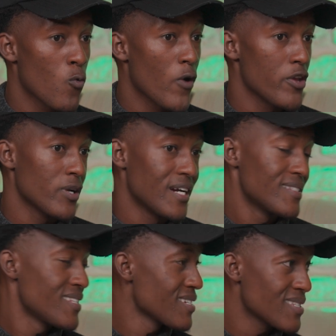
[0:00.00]
where you
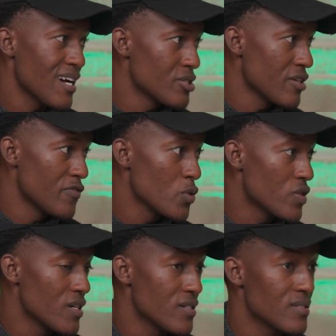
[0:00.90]
can test out a few
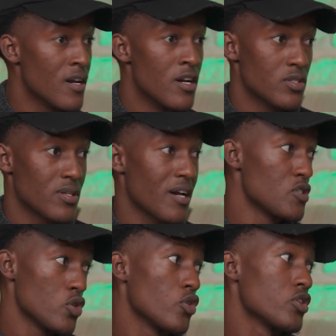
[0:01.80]
things. So that
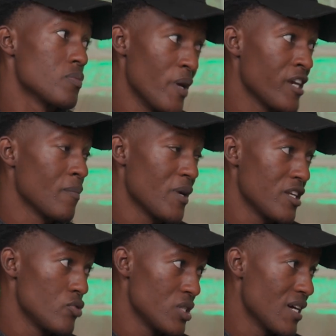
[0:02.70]
means you're not making
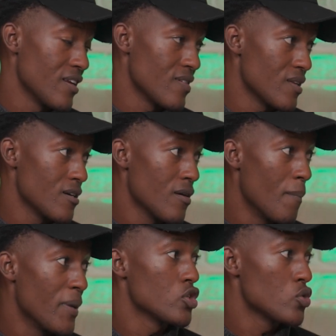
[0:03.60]
money in return either,
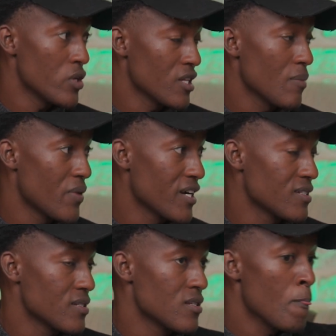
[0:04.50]
but you're doing the
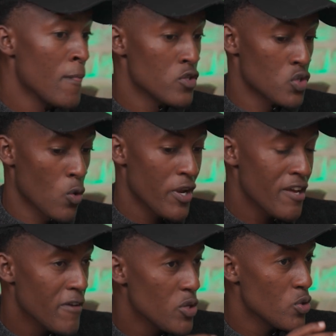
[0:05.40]
practice. So
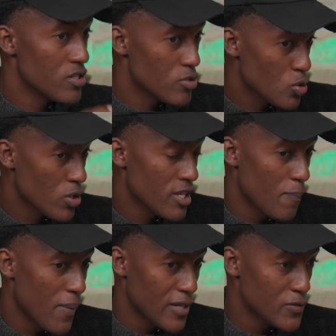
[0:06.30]
whenever you install the
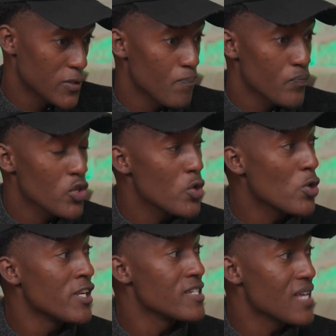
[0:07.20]
platform,
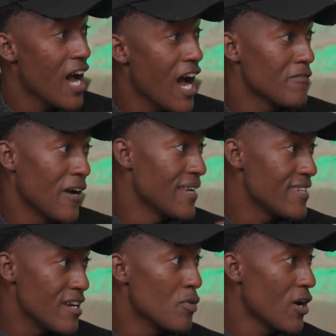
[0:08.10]
you always have a
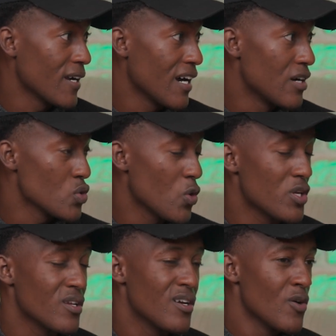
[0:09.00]
demo account
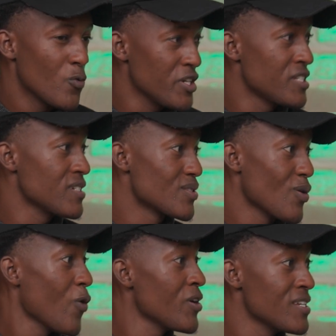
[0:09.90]
on, which is
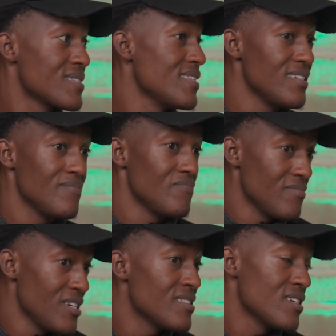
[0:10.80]
honestly
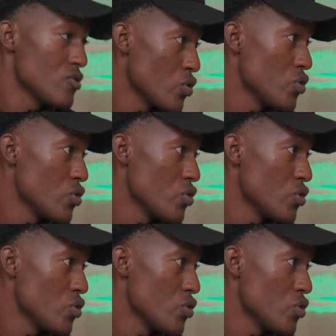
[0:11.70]
easy to